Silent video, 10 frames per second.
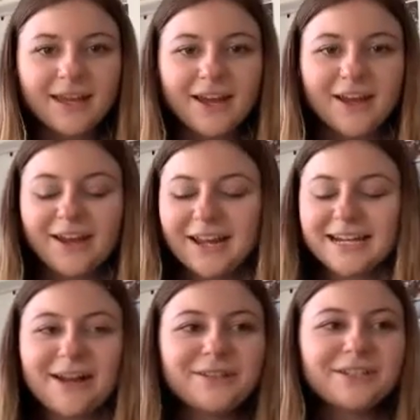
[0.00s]
All right, now
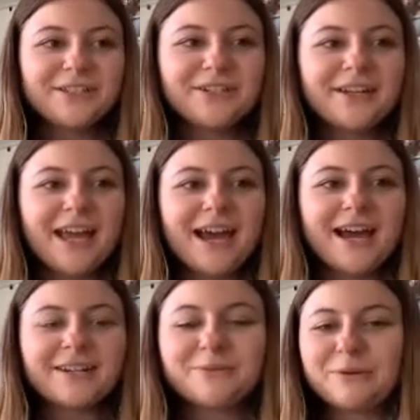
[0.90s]
let's look
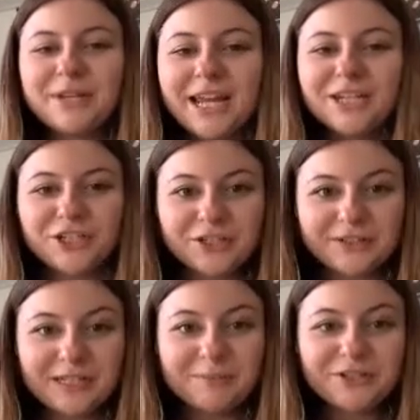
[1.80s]
at rotational
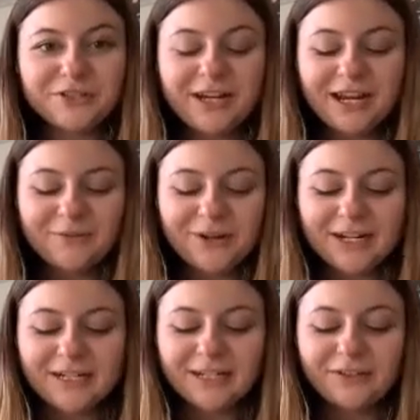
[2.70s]
symmetry, and we're going
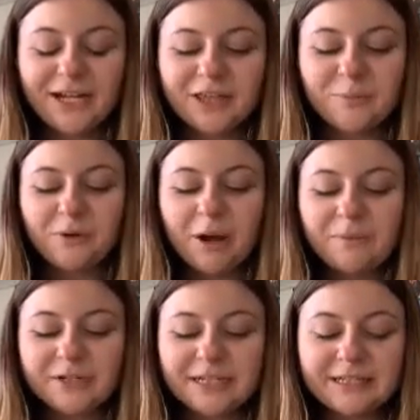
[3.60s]
to look at the
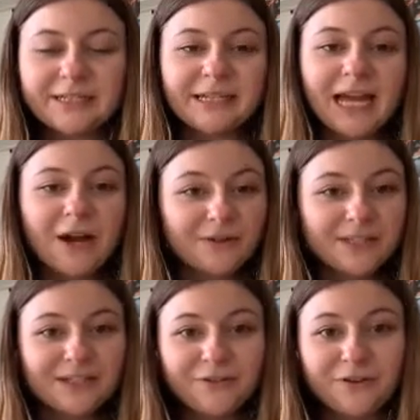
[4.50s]
properties to see how it's
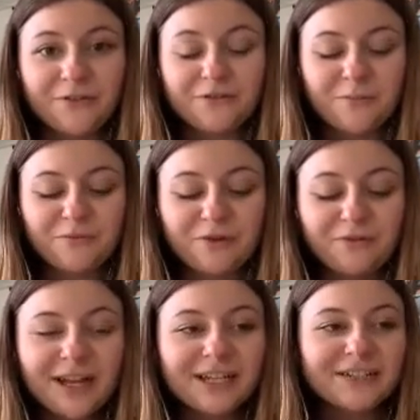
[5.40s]
different from
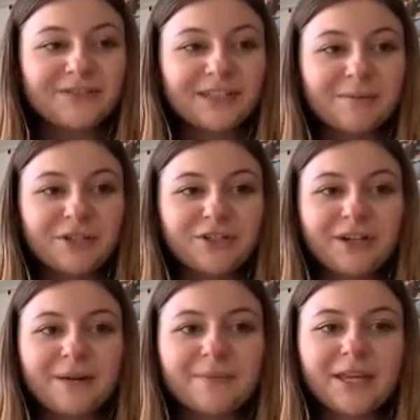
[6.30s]
reflective symmetry.
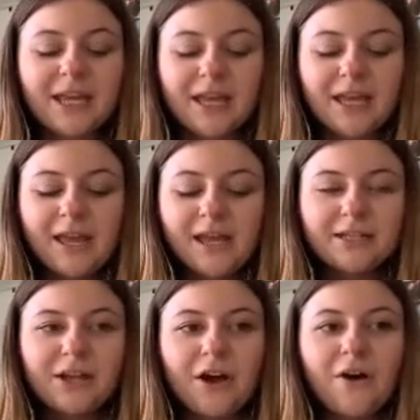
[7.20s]

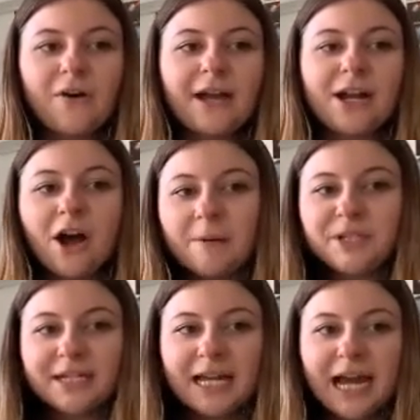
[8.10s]
So an
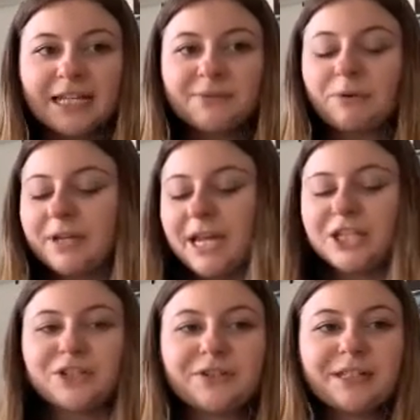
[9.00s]
object has
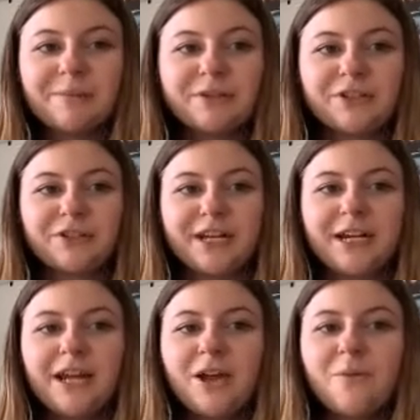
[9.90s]
rotational symmetry
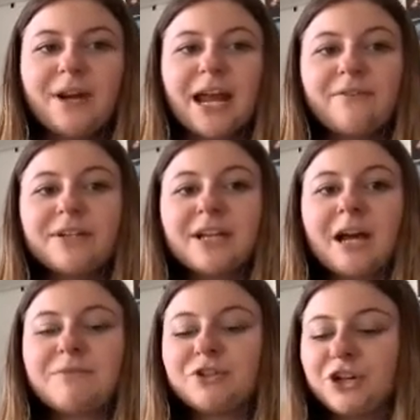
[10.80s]
when every time
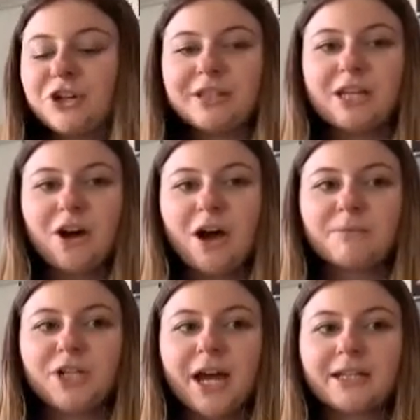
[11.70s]
you turn the
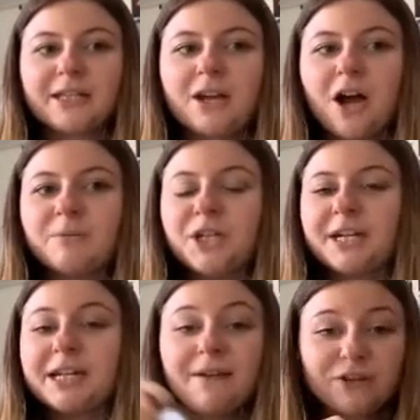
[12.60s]
object
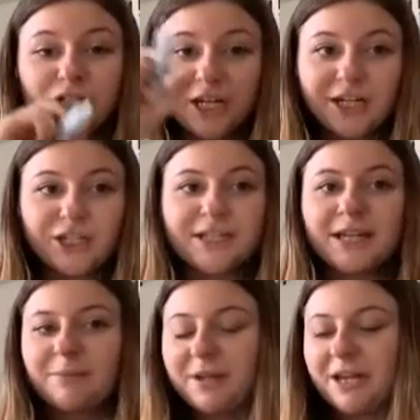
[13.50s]
never changes in
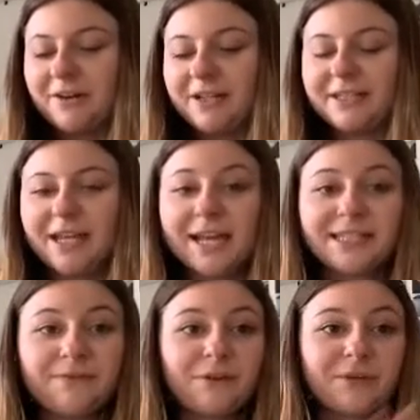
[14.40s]
appearance as
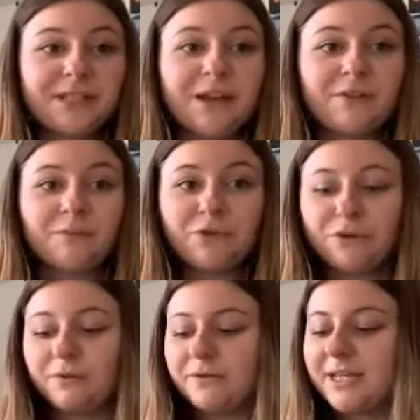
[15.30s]
if it was never
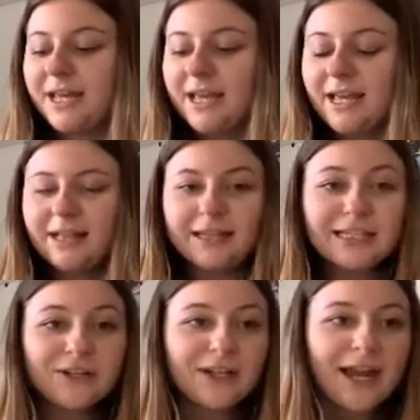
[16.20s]
moved. Let's
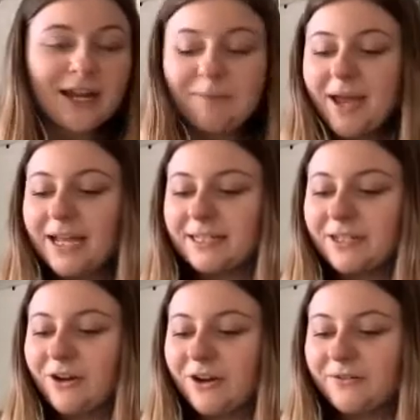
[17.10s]
look at a
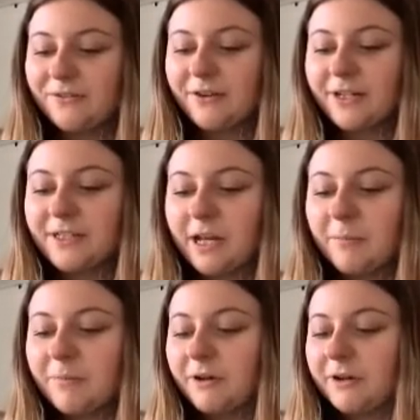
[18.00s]
pentagon, for
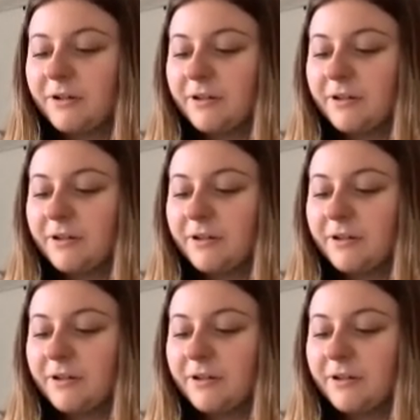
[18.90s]
example.